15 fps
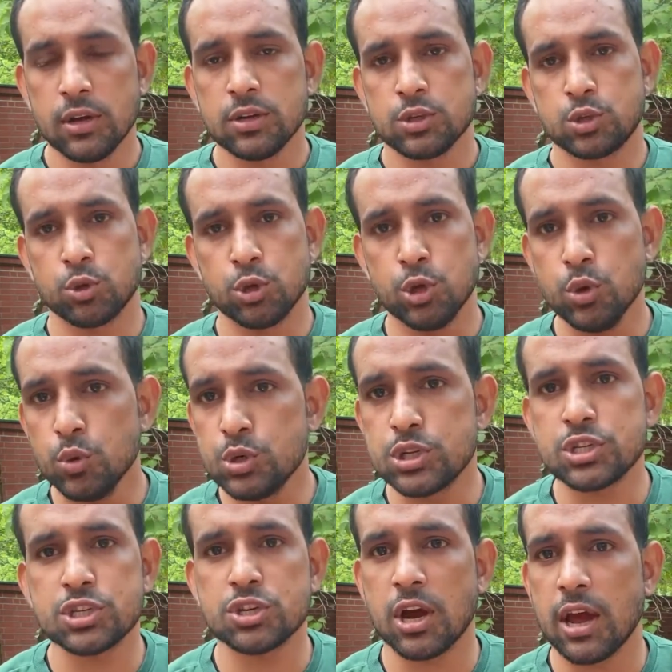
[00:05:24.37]
So you
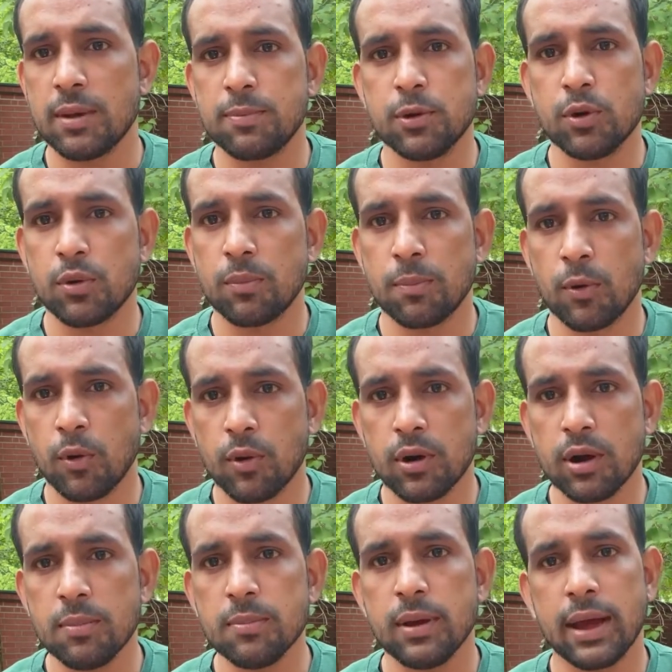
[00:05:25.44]
just type your
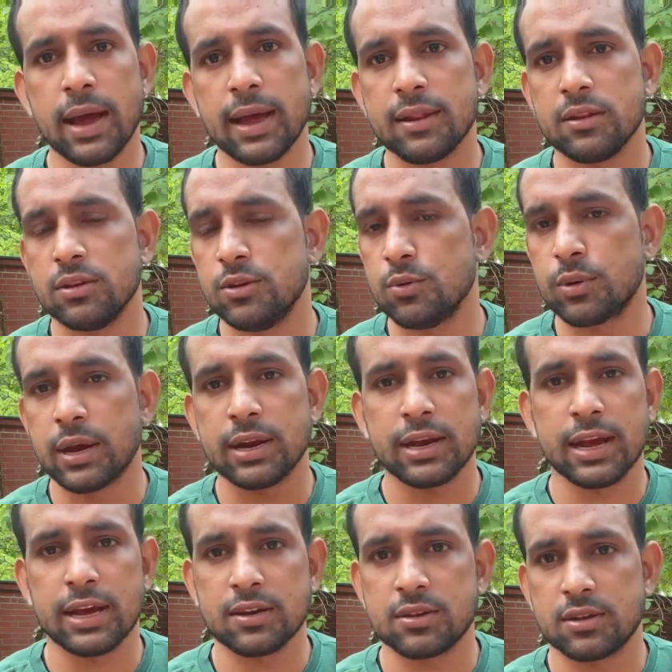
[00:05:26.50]
program and you can
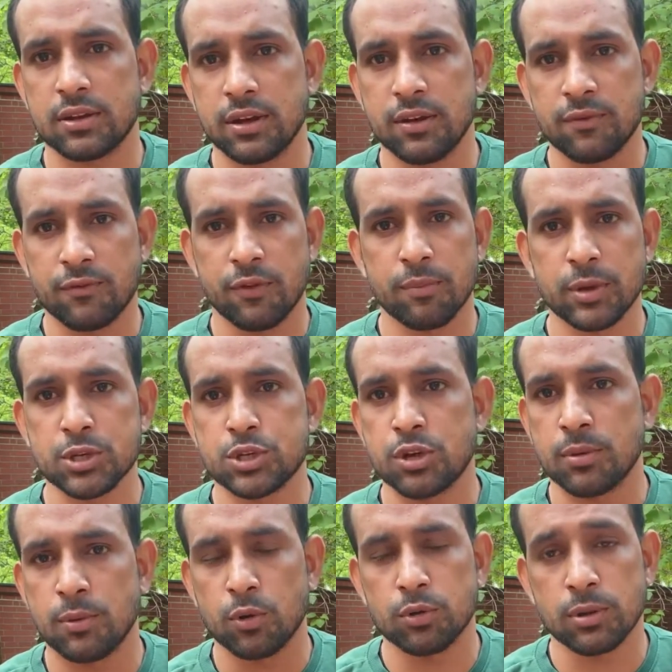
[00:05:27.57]
get the information
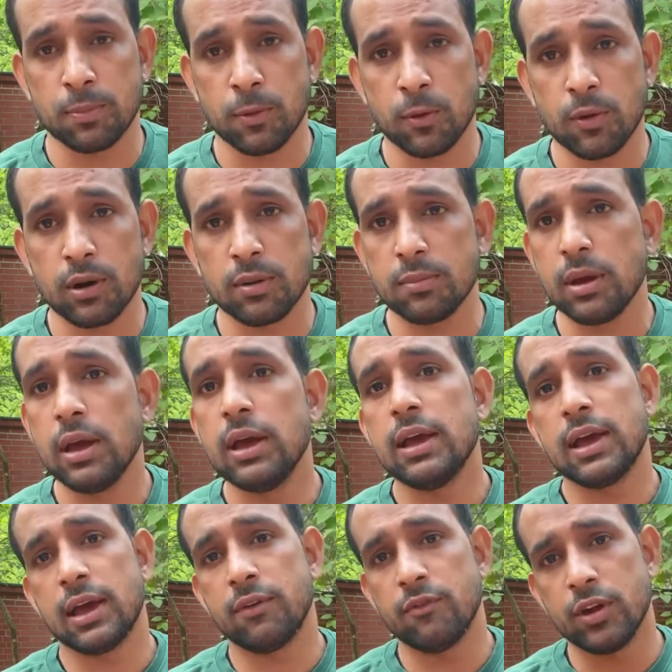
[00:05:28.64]
about the program,
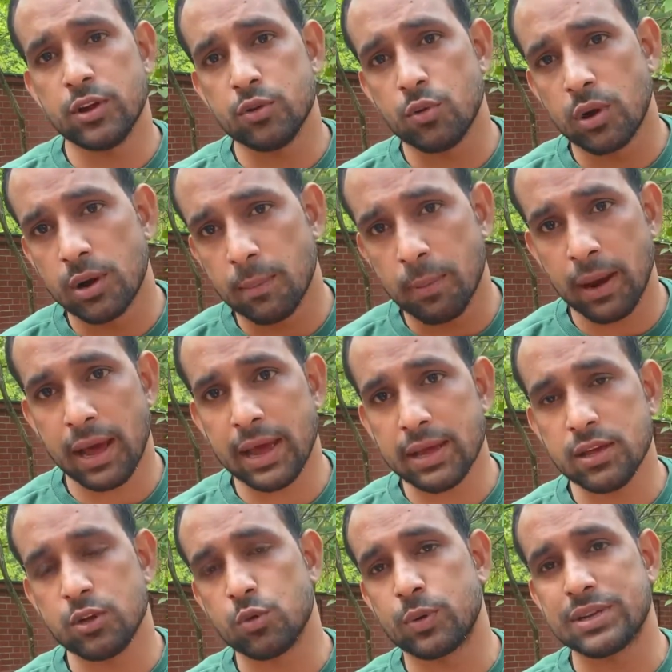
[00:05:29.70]
and when you are applying
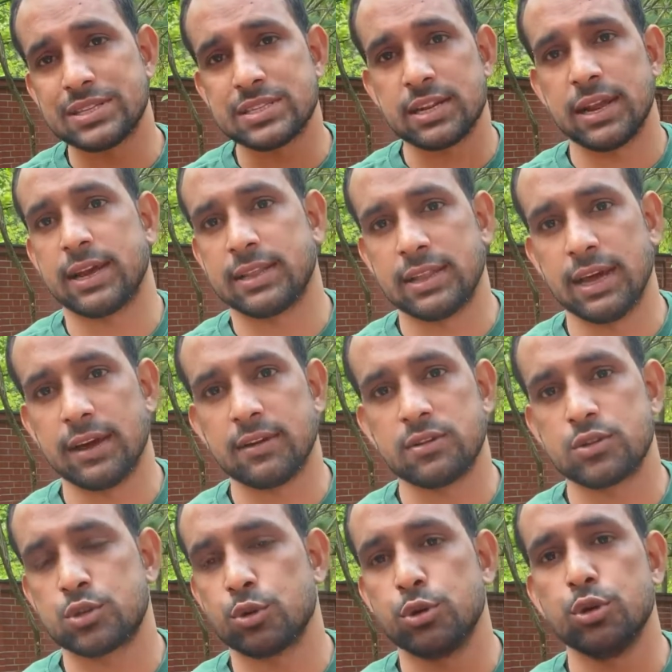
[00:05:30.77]
you can select that.
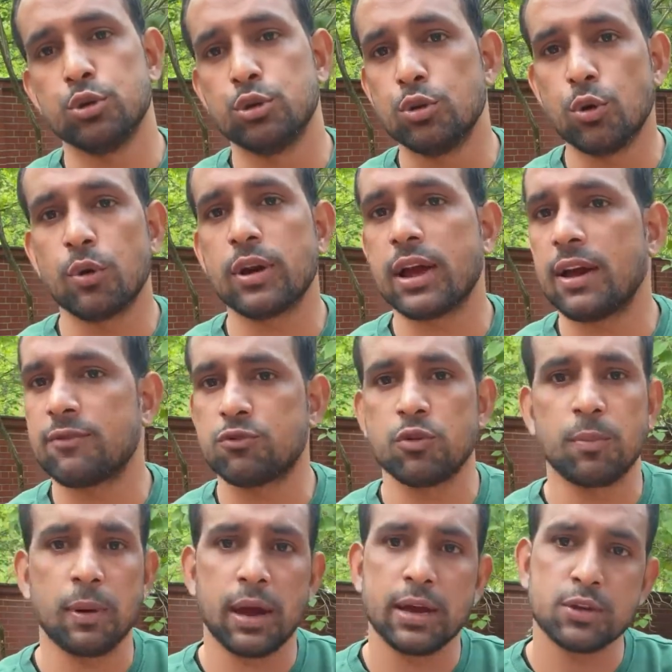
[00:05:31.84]
So you don't have to
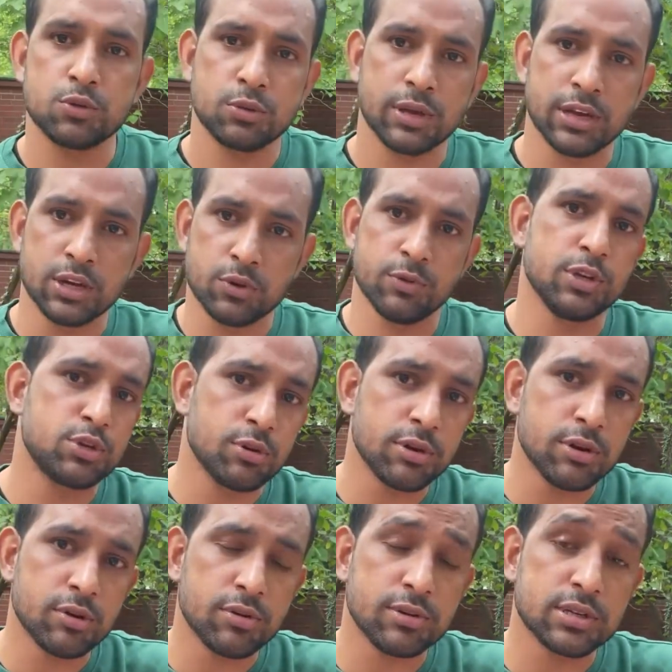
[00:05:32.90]
apply to the individual
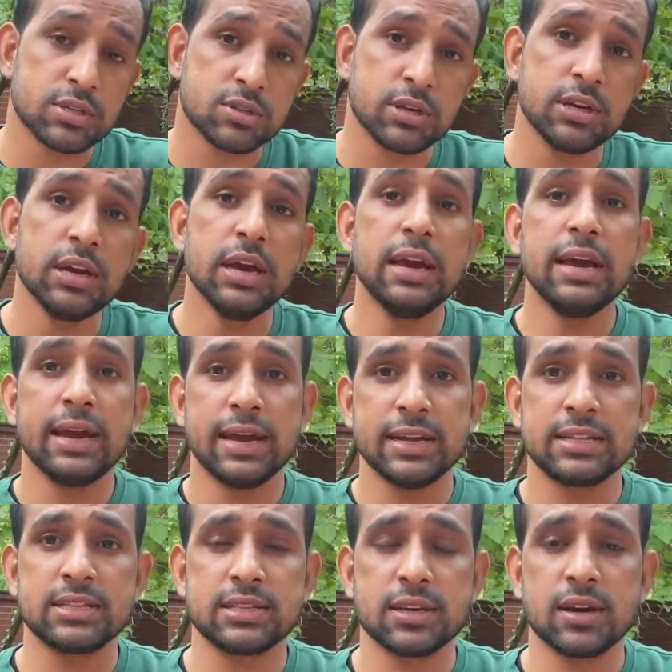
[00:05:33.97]
university.
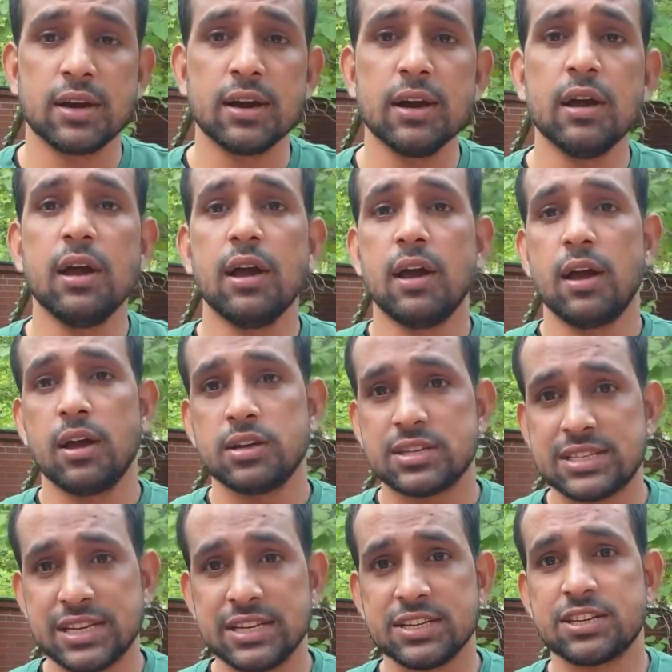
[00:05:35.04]
It's a
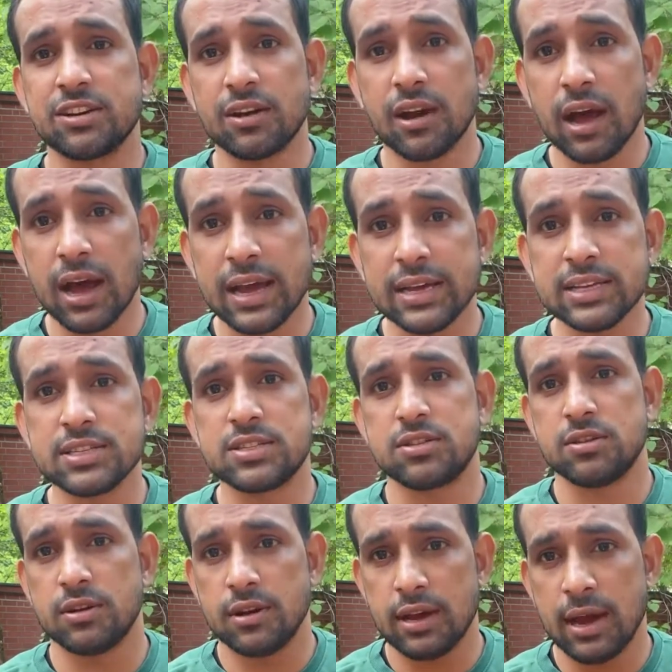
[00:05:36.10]
centralized
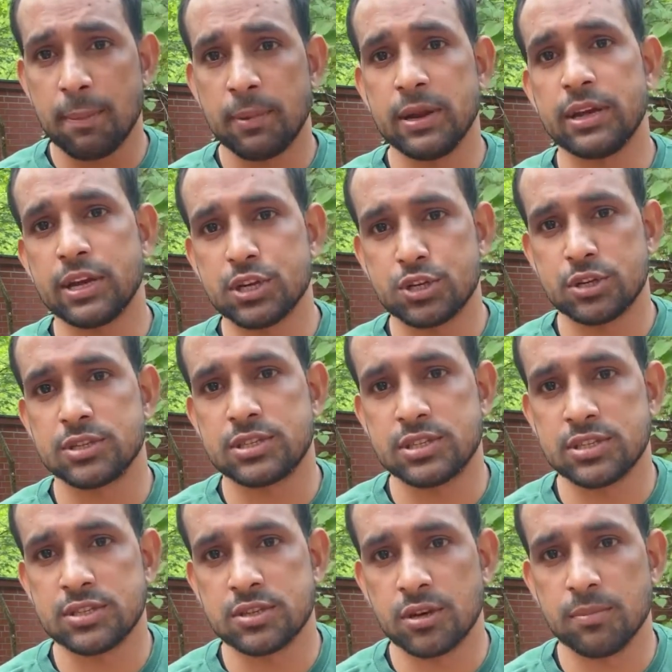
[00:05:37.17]
application
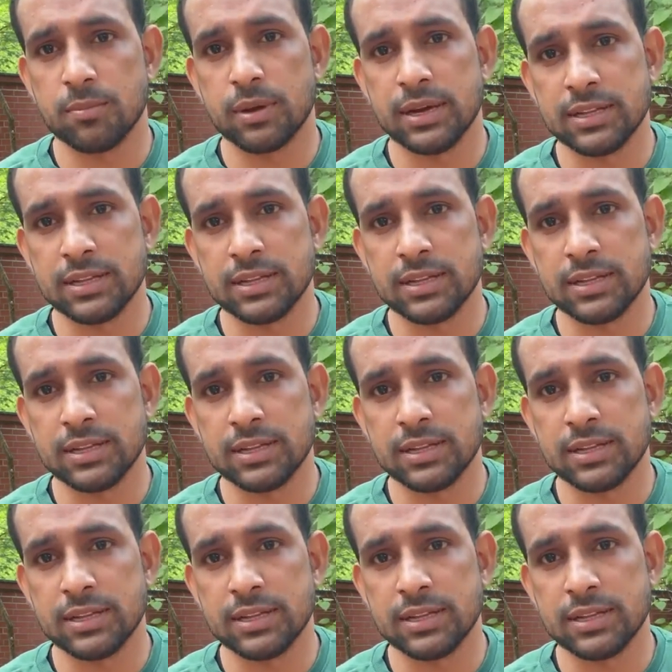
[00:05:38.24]
system in